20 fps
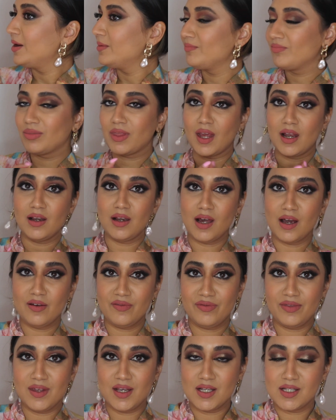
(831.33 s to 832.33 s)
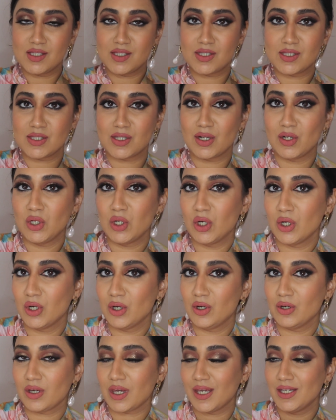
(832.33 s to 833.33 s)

I love this look.